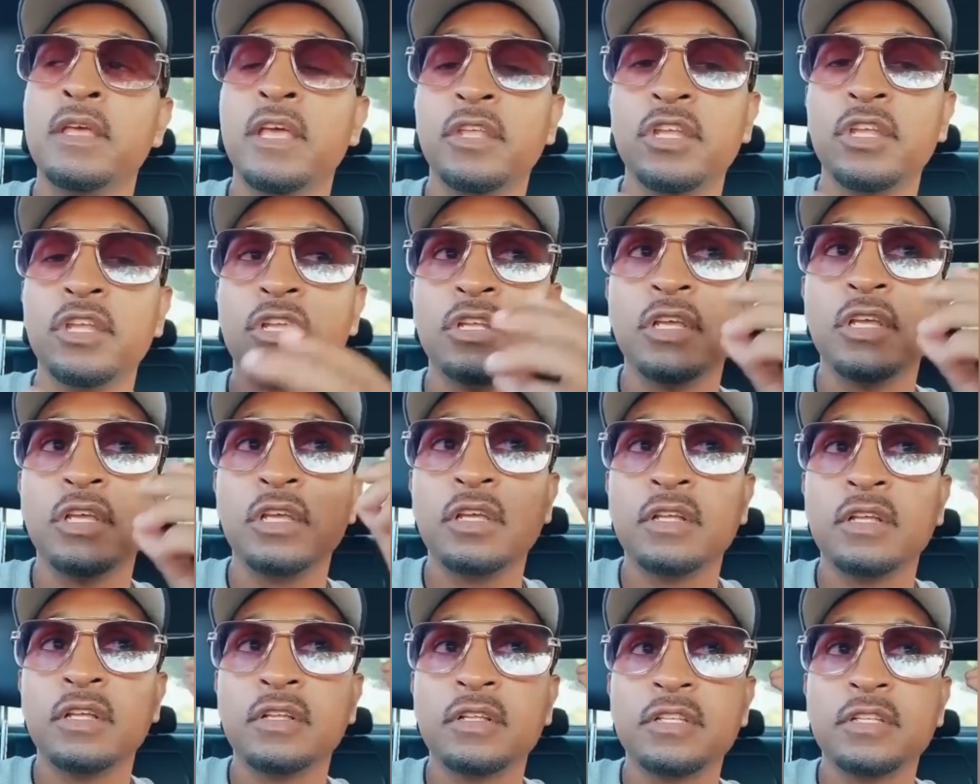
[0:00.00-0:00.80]
And then
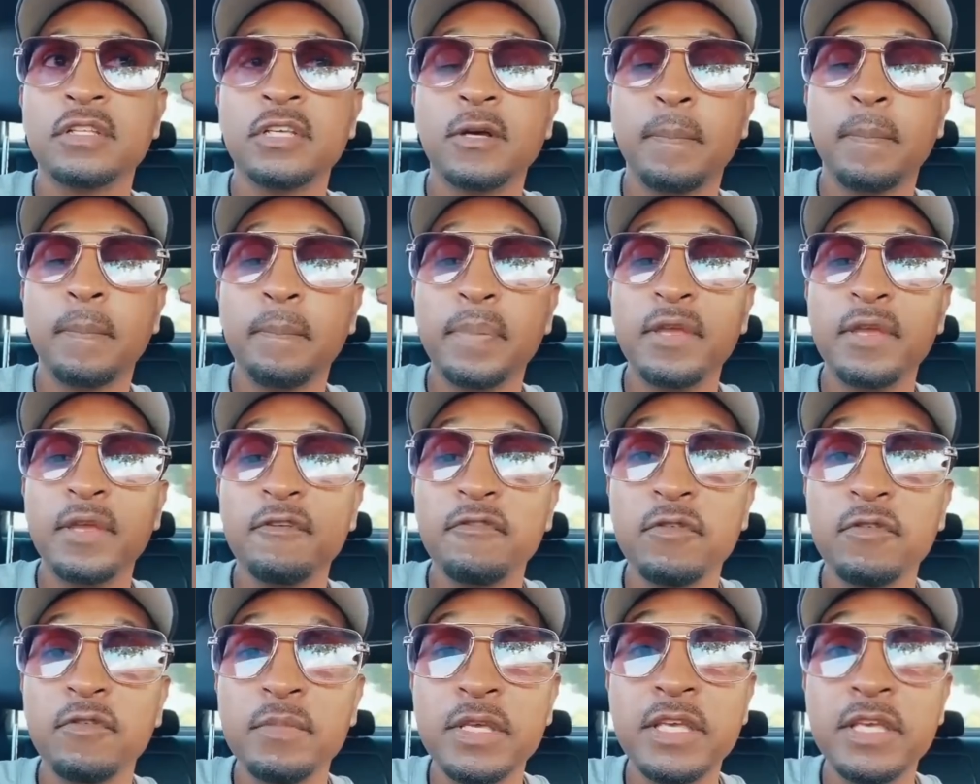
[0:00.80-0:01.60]
the
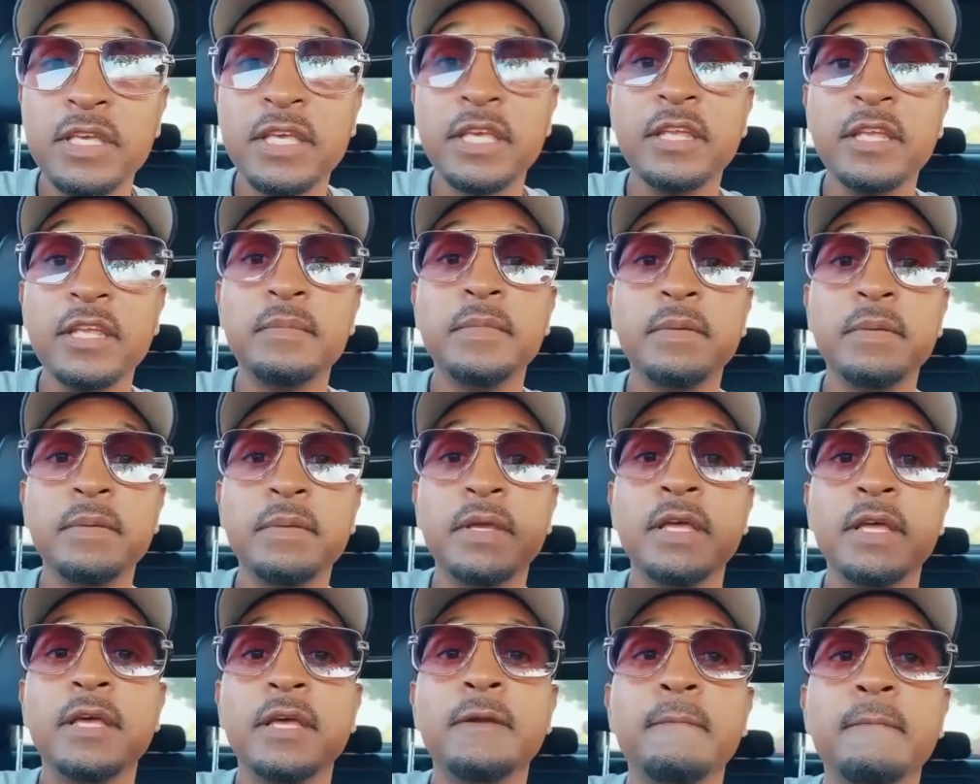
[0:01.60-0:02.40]
epiphany hit me,
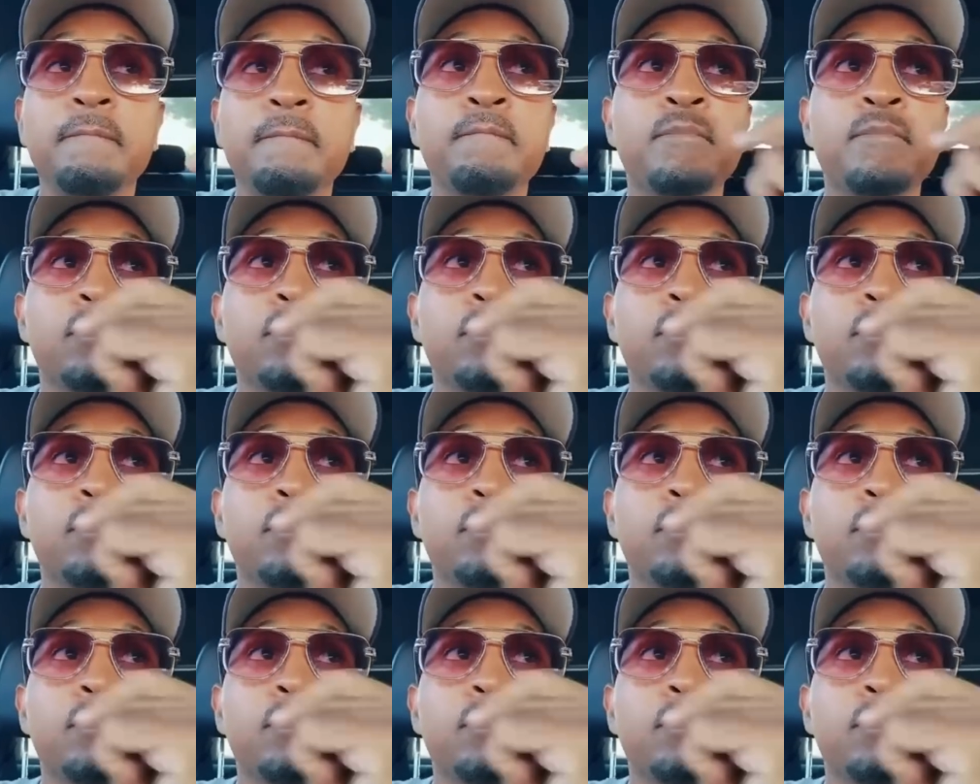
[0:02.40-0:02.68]
man.